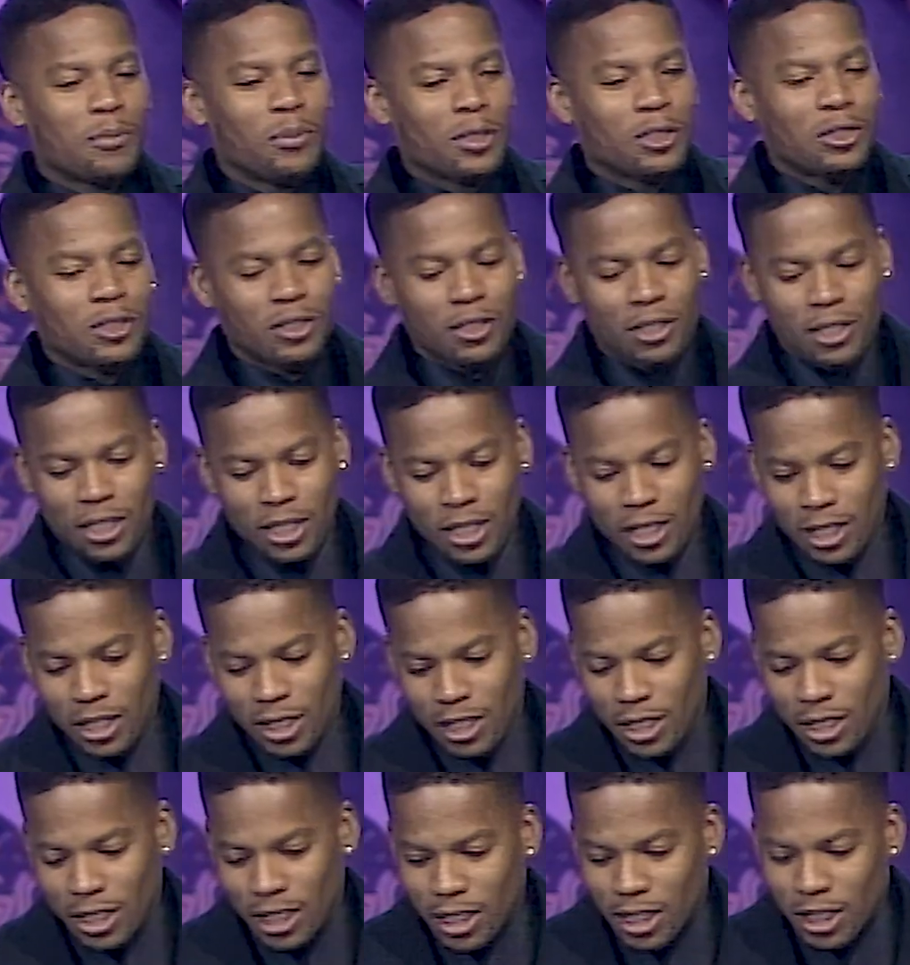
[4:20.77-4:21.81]
but
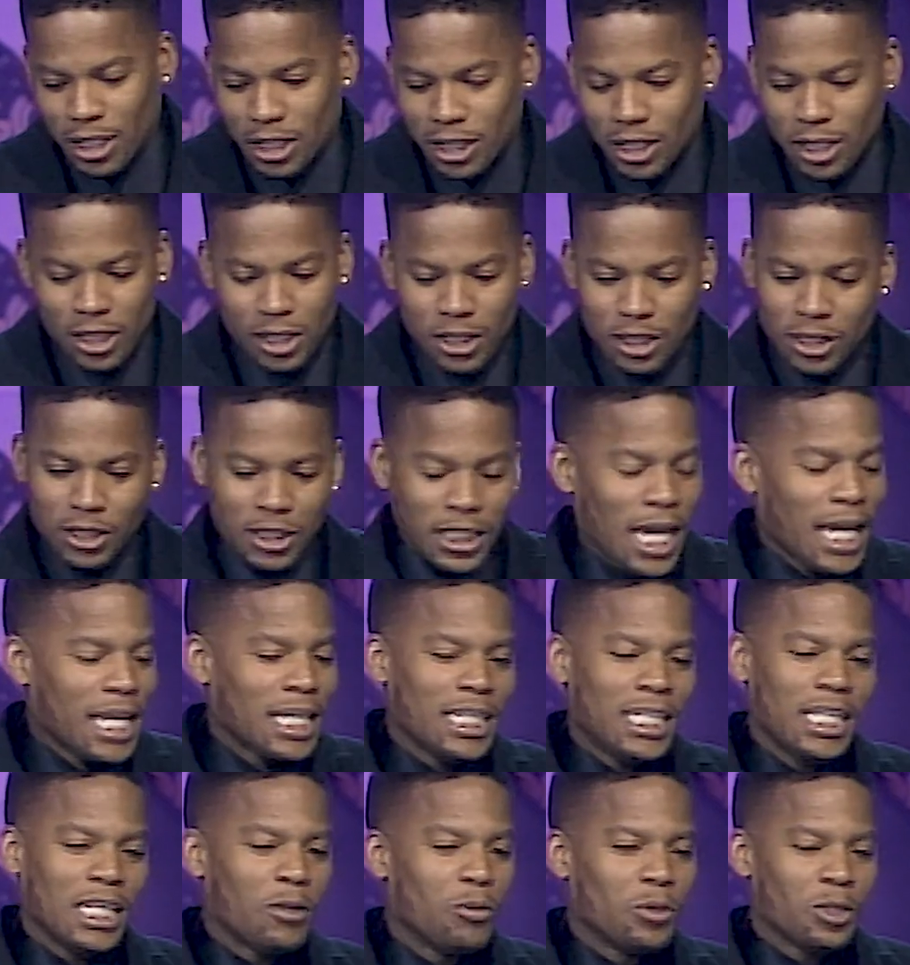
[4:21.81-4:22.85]
the second
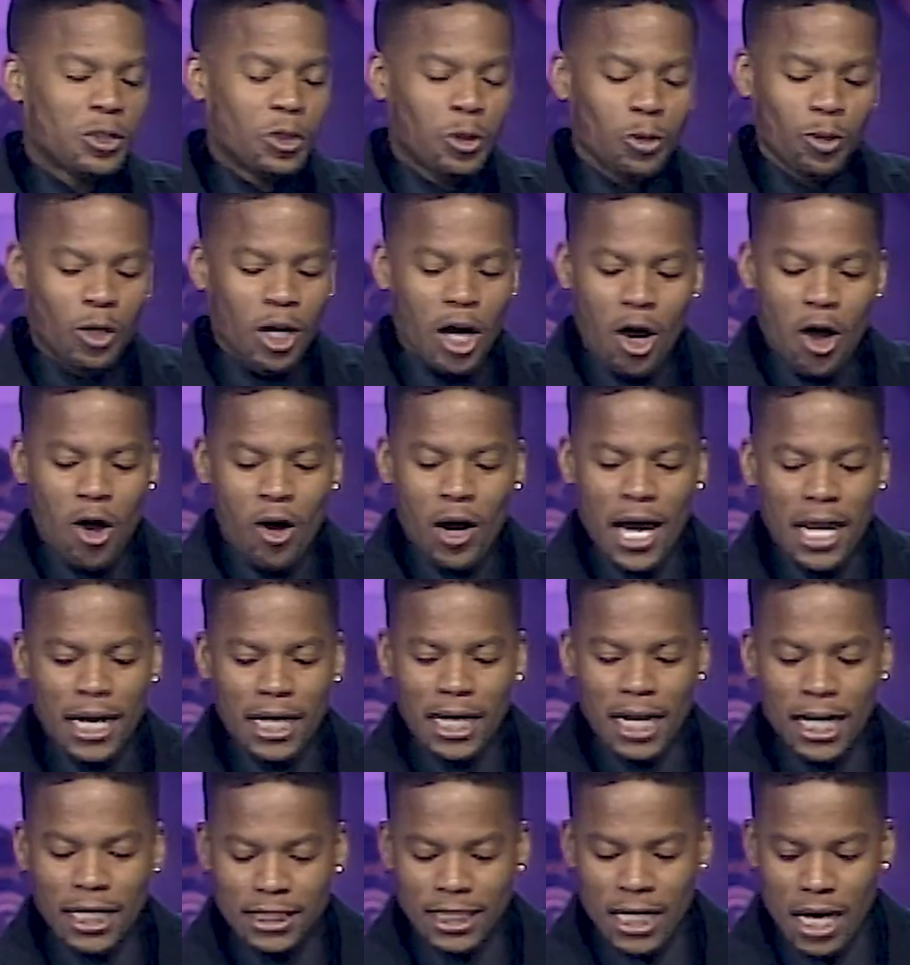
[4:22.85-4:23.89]
dick was too long. I didn't
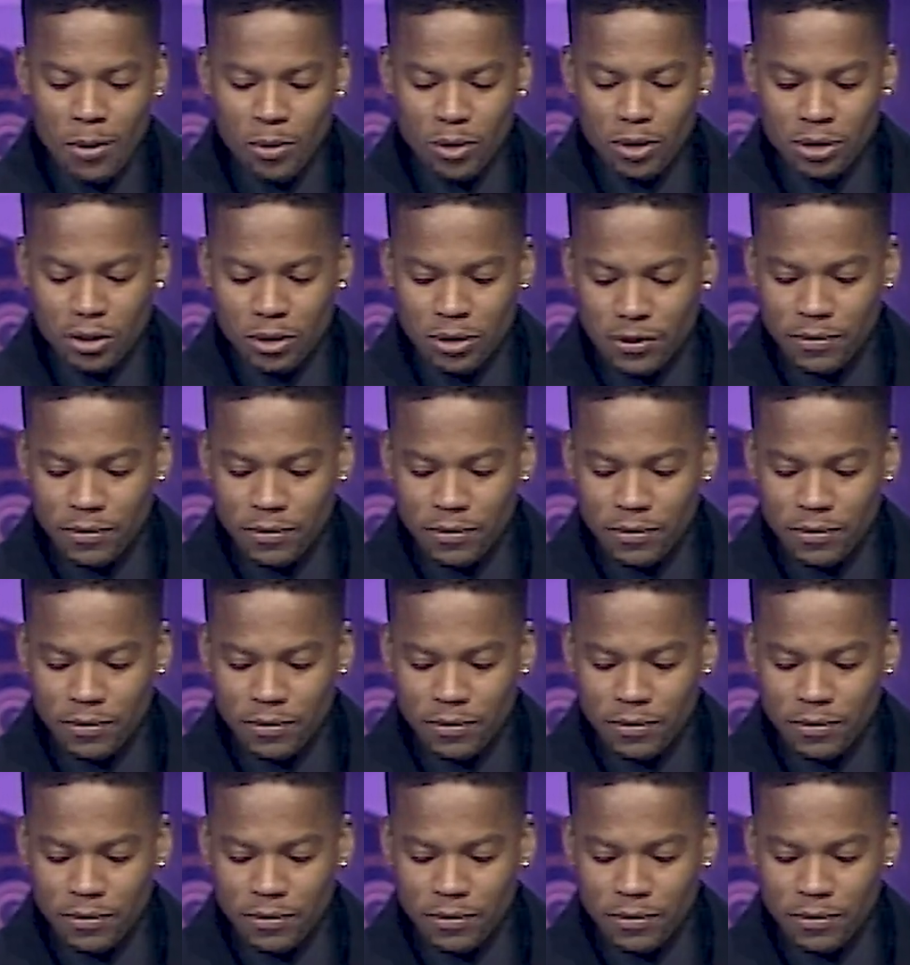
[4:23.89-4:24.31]
like that one.